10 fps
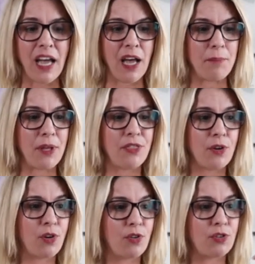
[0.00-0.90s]

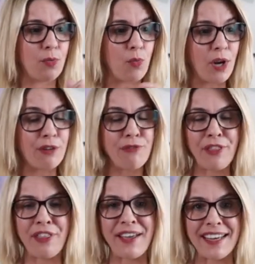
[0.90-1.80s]
The
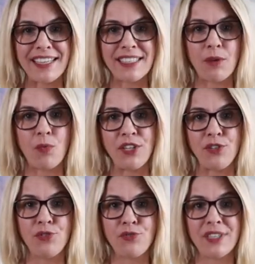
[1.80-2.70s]
wonderful thing is that when
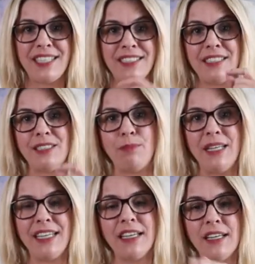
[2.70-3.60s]
eustress hits its
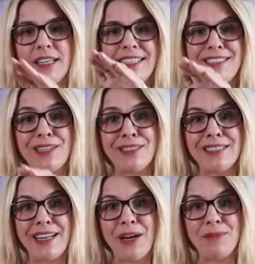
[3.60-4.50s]
peak, it
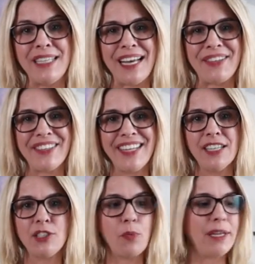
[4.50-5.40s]
starts to come down.
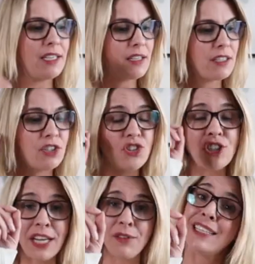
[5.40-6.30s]
So we
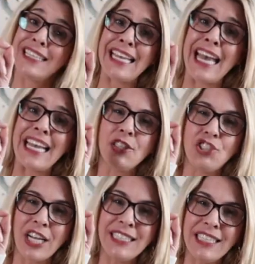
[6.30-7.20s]
generally get
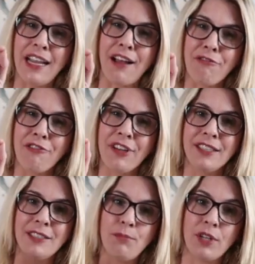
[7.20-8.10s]
just enough
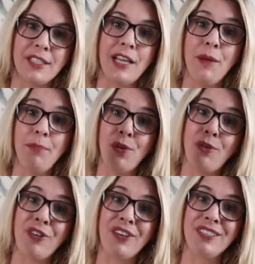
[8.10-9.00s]
to put us up and
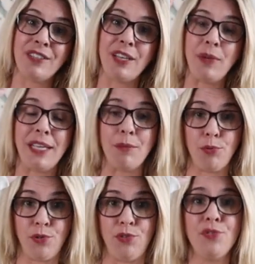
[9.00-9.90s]
over so that we can
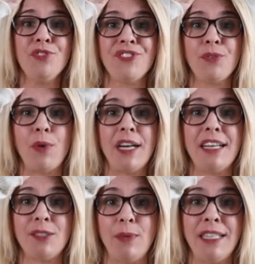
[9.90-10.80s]
produce what it
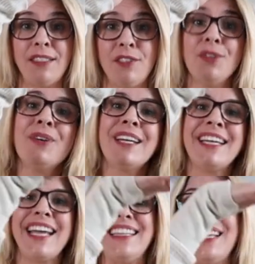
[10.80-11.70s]
is we need to do,
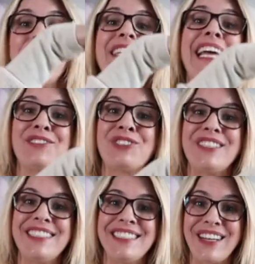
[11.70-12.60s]
and then we
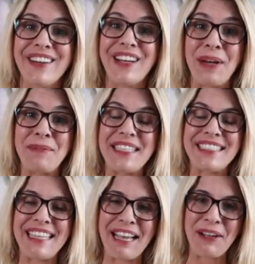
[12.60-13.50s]
naturally start
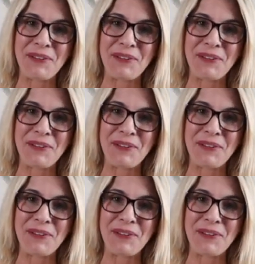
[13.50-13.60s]
coming down.